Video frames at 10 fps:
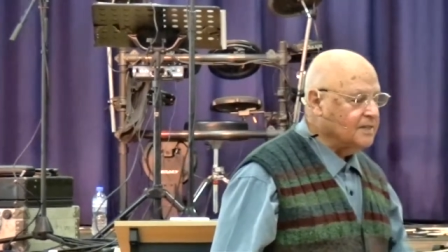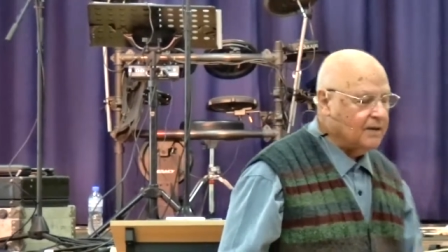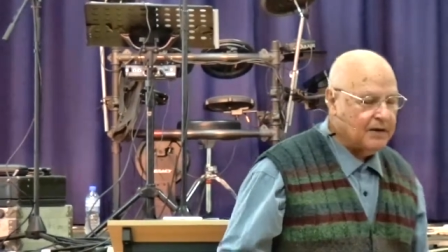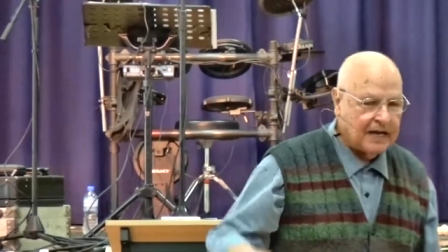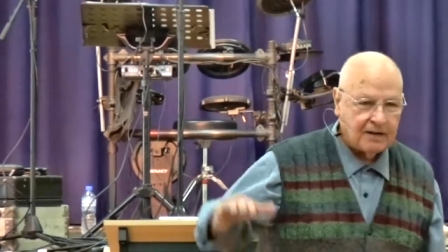
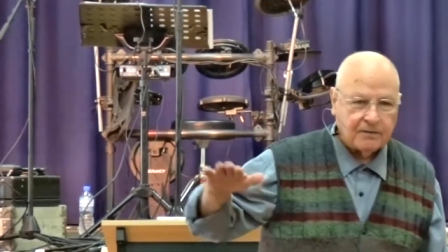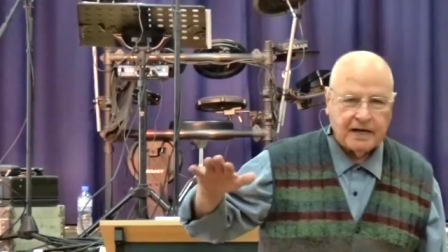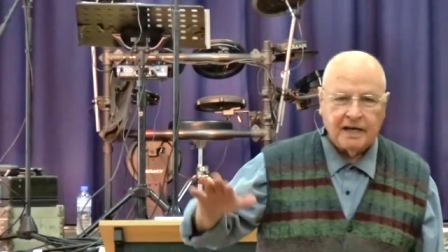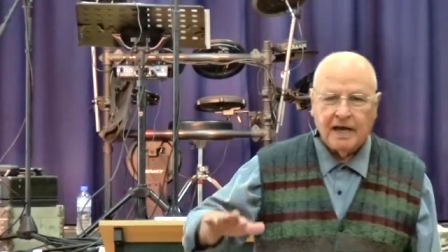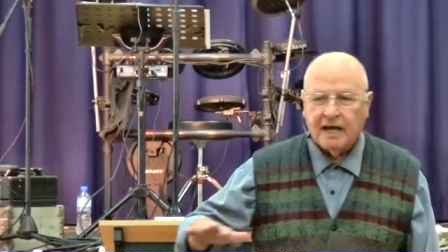Uh,
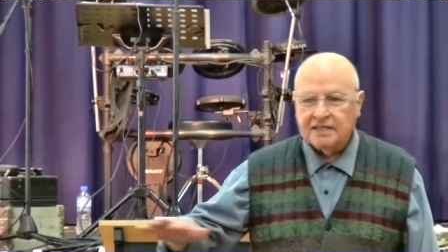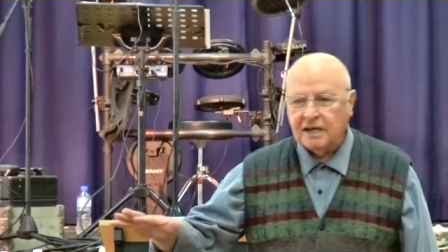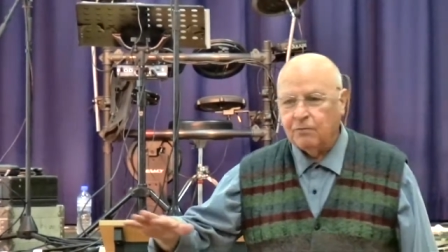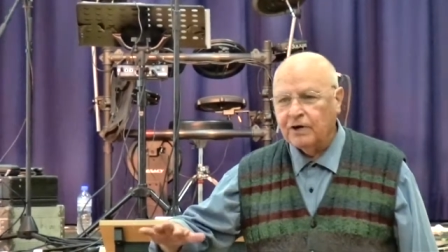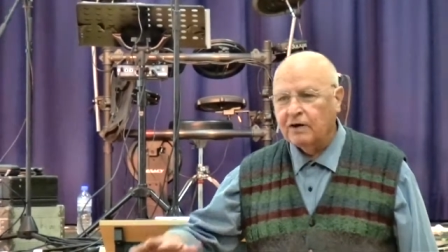anyway,
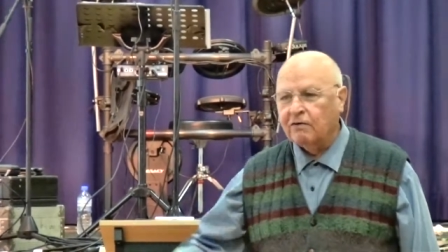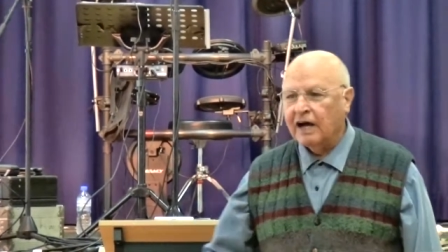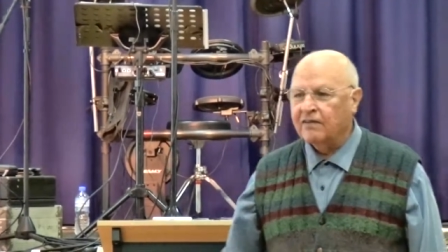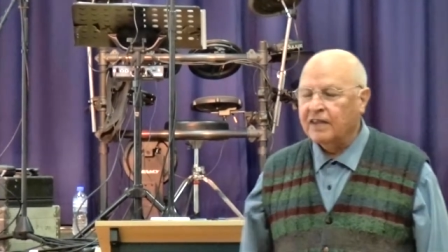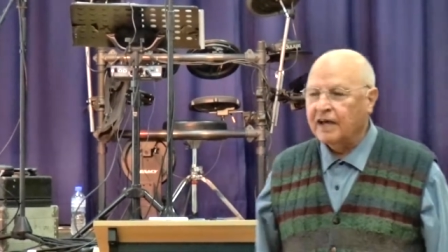somewhere
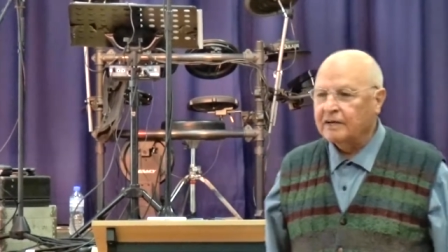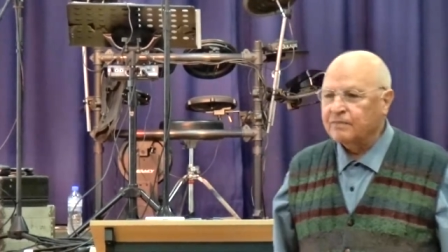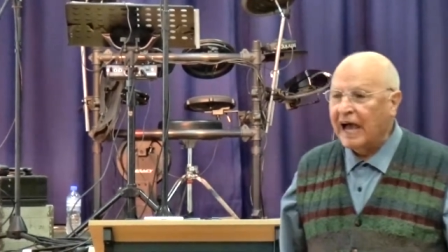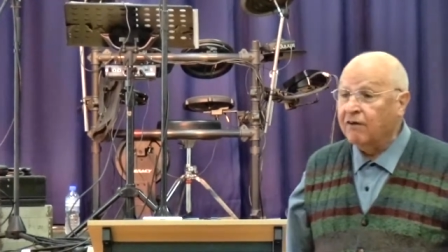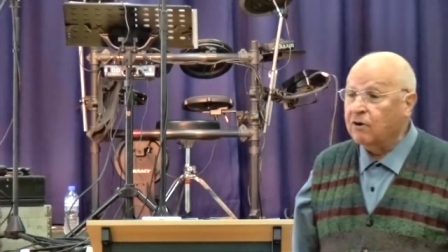around
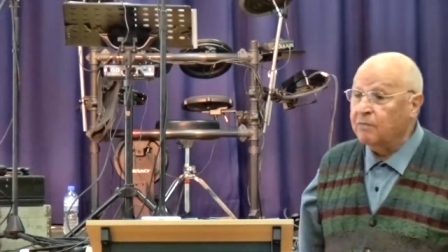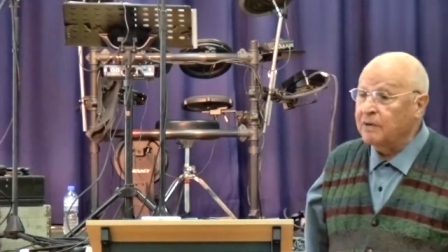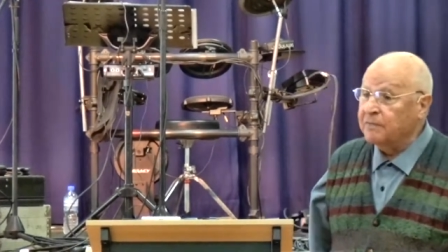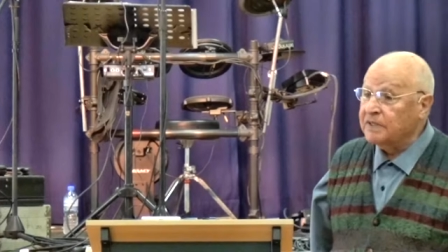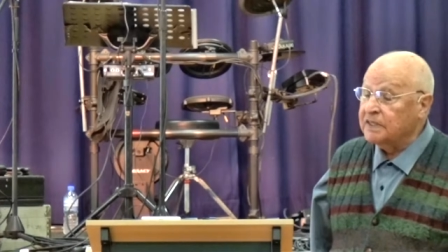there. I
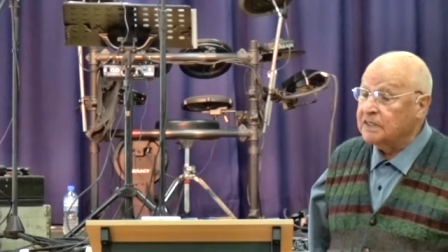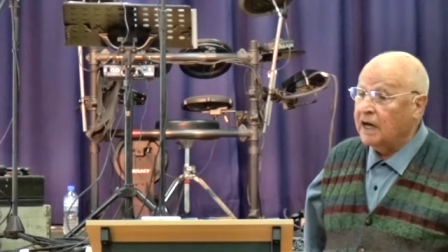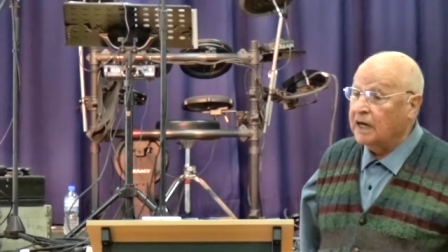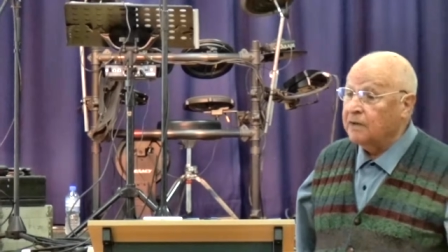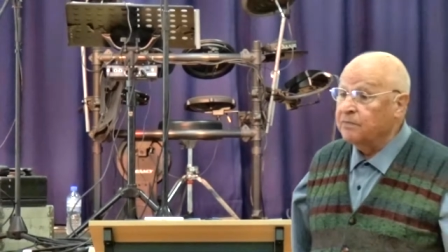remember the
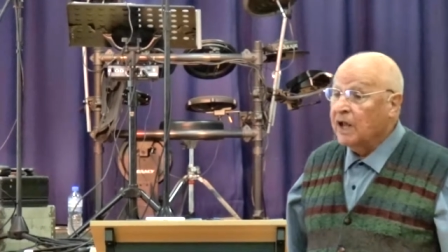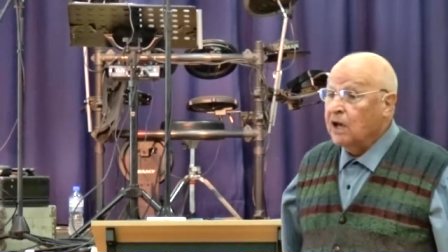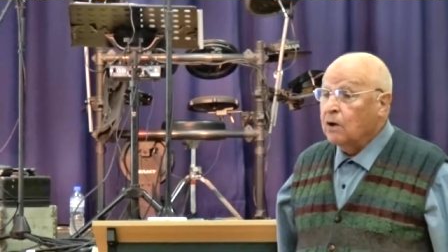time